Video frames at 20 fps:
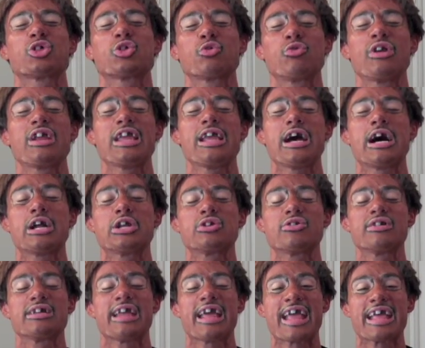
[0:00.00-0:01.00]

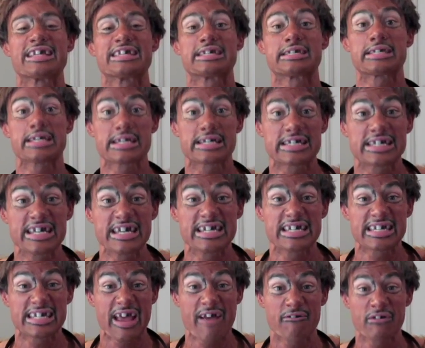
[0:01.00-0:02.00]

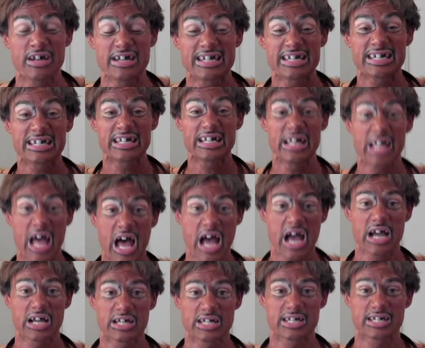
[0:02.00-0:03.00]
367
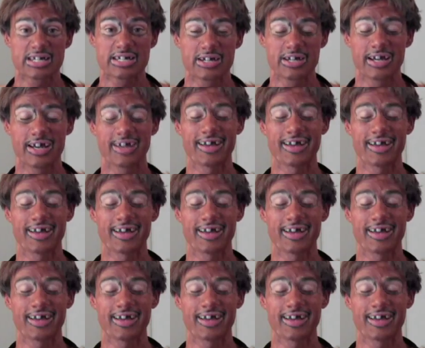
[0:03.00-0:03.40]
slugs.